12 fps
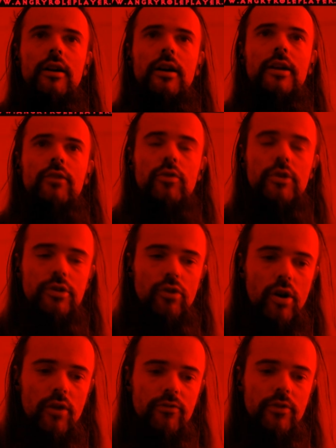
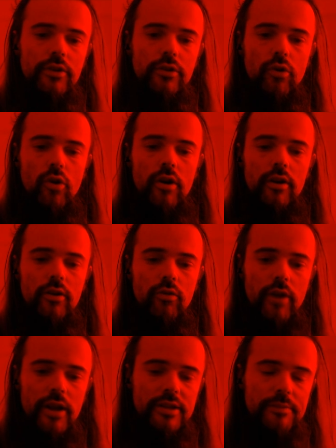unreserve your
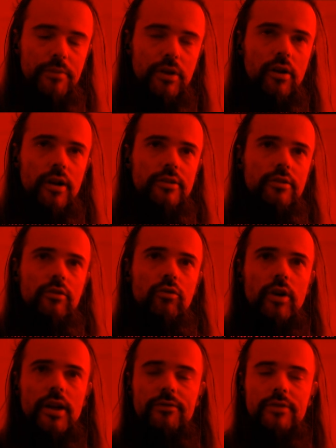grace, because
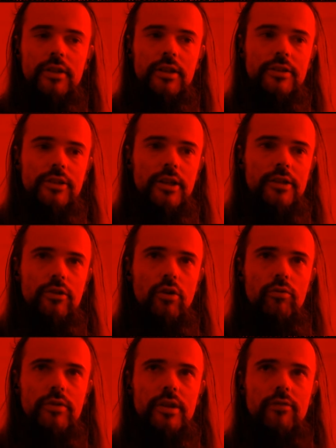graves takes
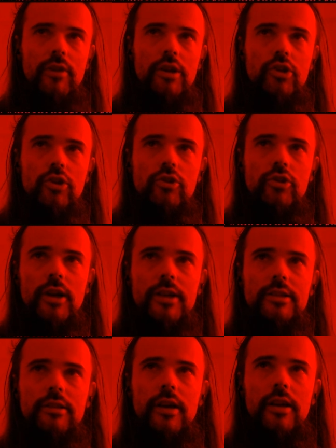no reservation,
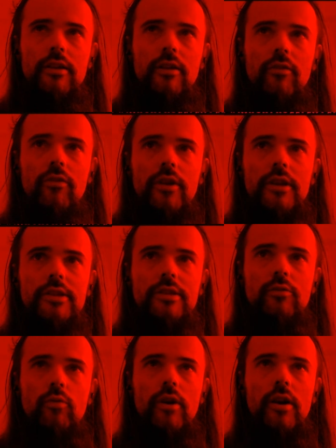just like
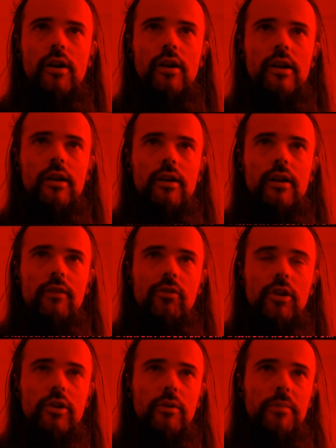this, where
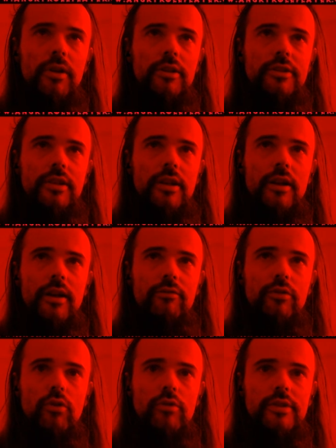vulnerability have
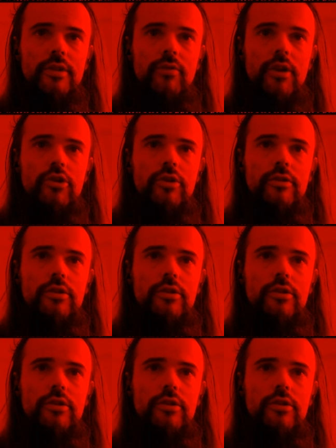no reservation.